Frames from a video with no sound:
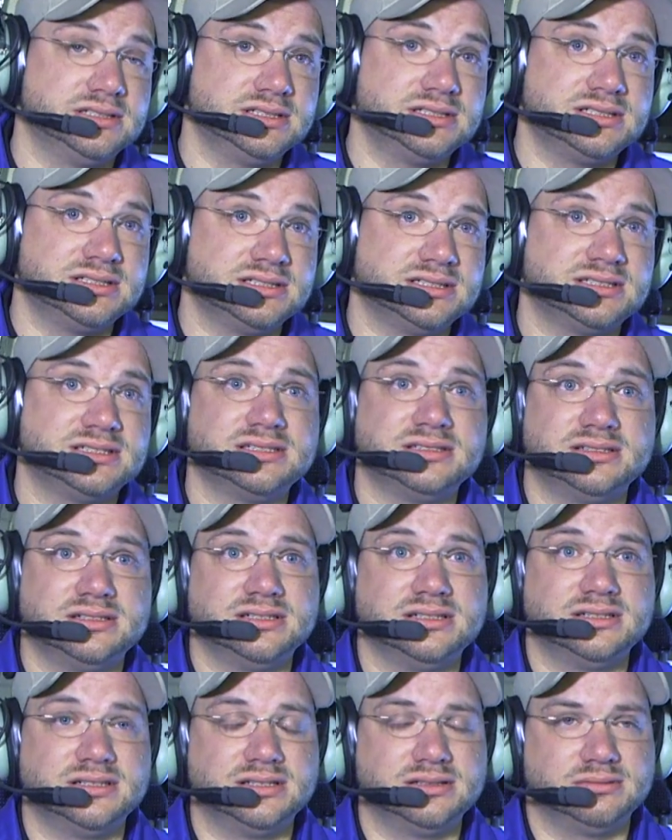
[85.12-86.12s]
This is
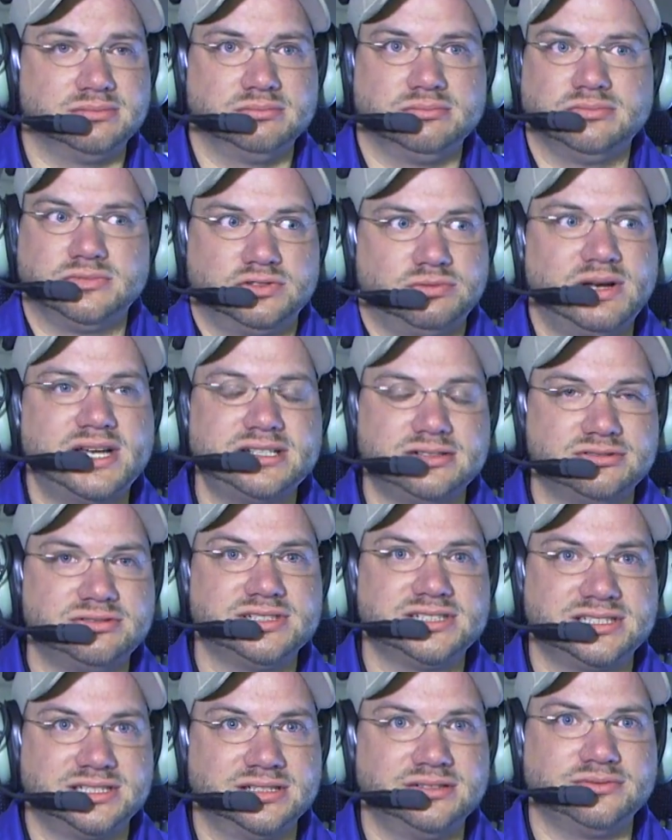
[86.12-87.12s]
quite
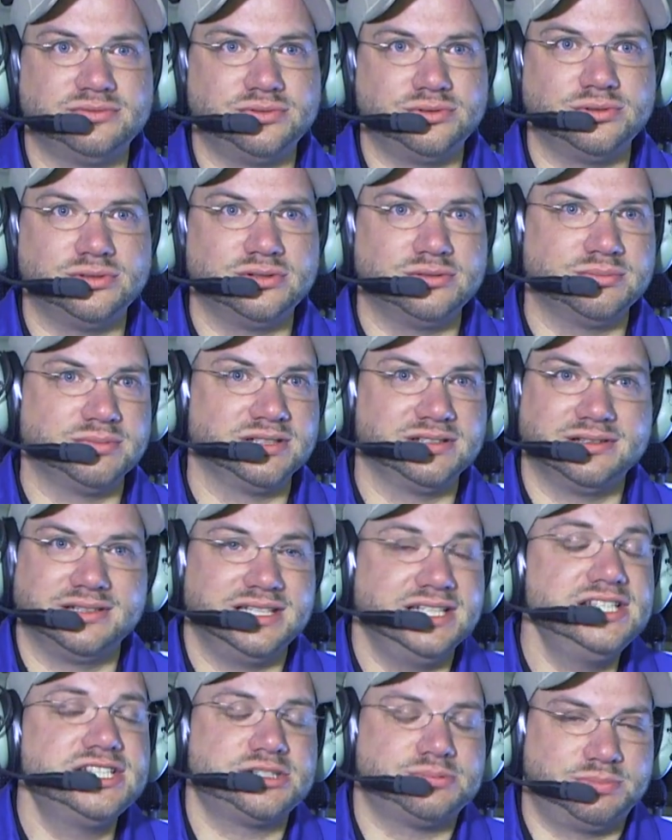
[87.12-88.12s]
interesting for
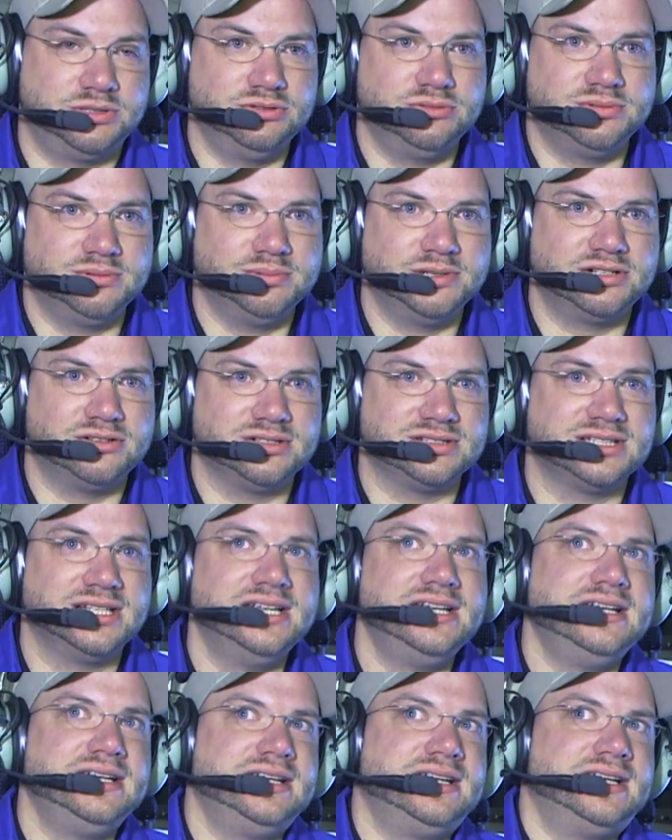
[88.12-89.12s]
each pupil, because
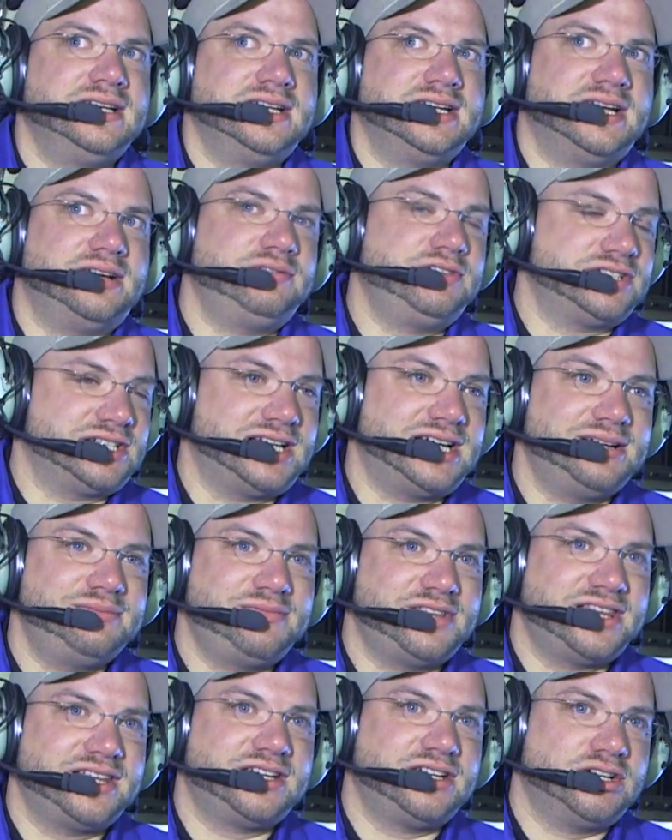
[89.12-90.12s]
every time
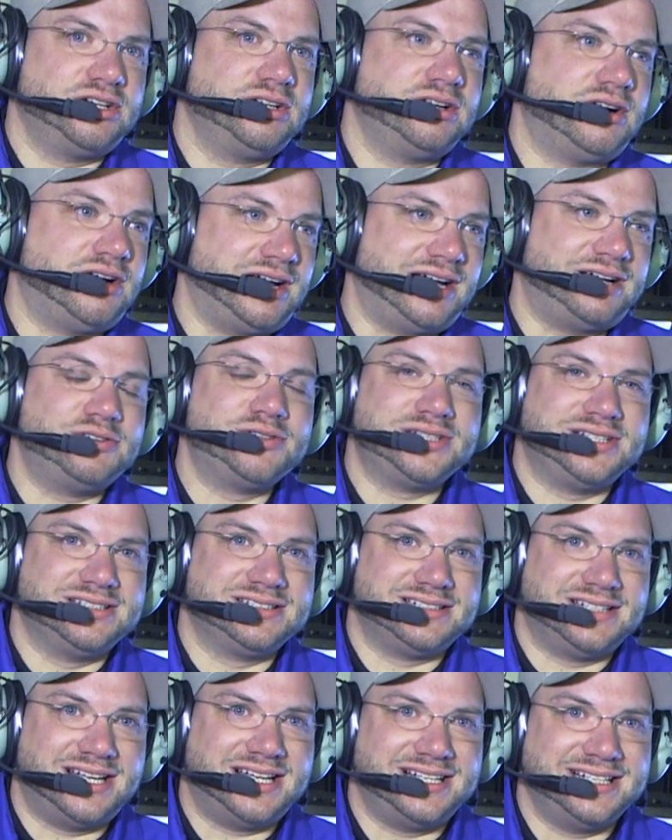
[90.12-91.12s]
when they go out in
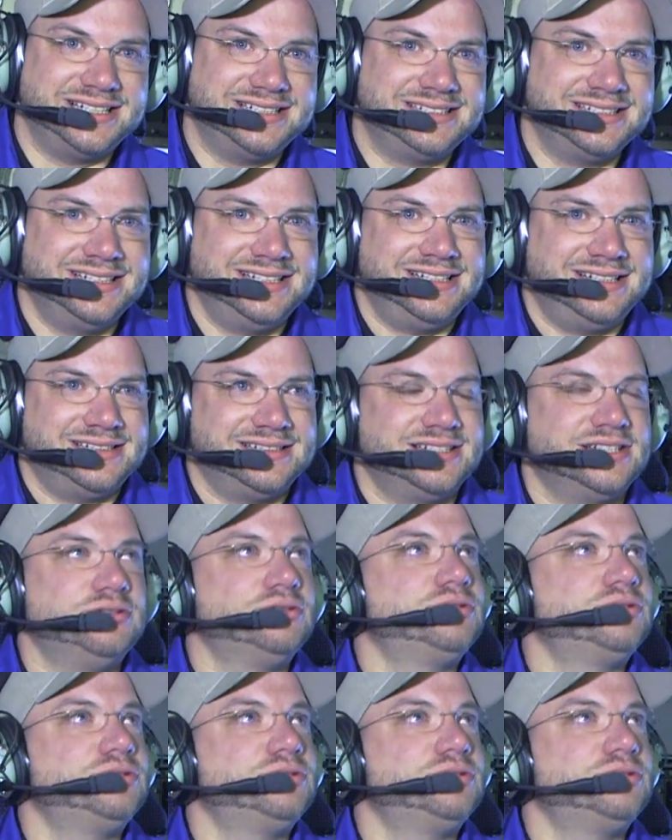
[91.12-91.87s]
the night, they